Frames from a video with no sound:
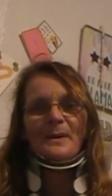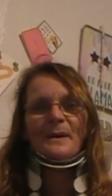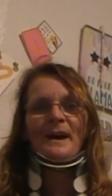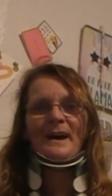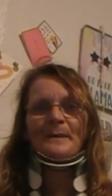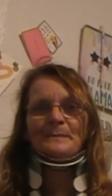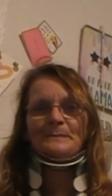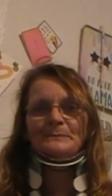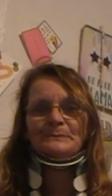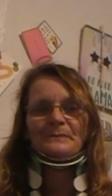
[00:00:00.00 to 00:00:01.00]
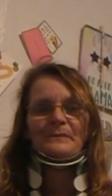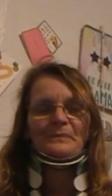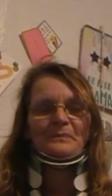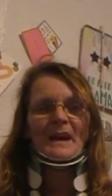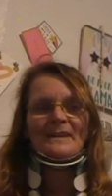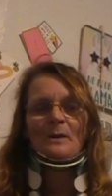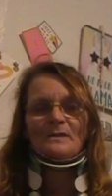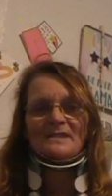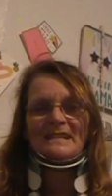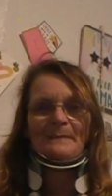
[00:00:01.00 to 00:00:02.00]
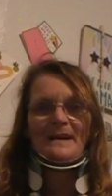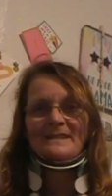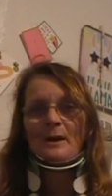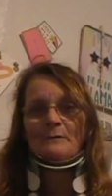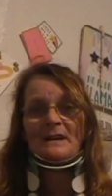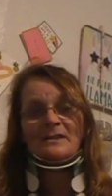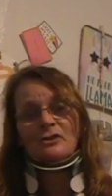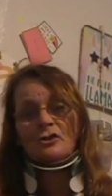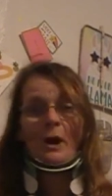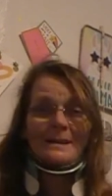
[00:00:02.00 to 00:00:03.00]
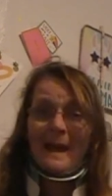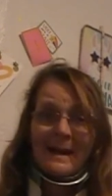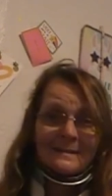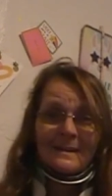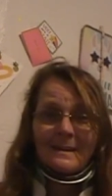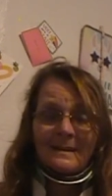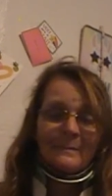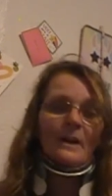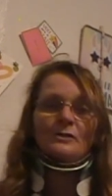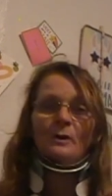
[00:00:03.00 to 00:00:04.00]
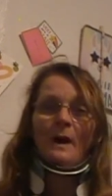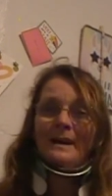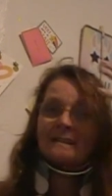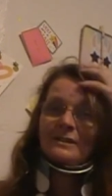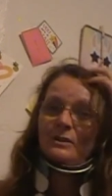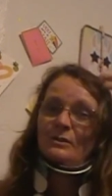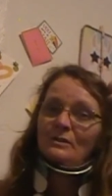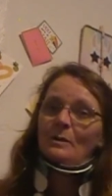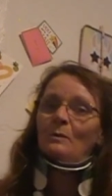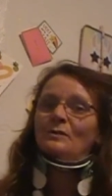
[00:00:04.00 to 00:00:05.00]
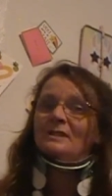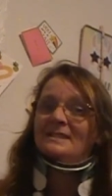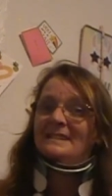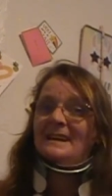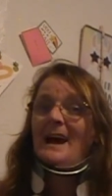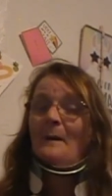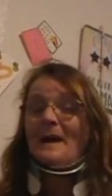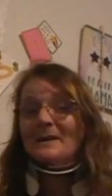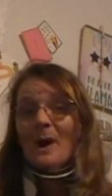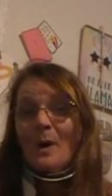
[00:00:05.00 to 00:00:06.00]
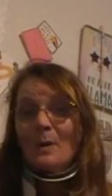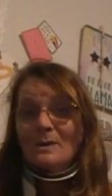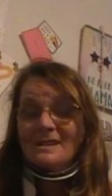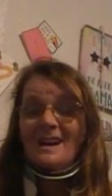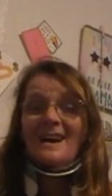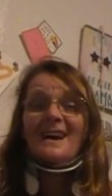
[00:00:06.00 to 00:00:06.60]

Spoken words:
I don't see myself getting gigantic, and I'm not trying to, so we'll just see how that goes.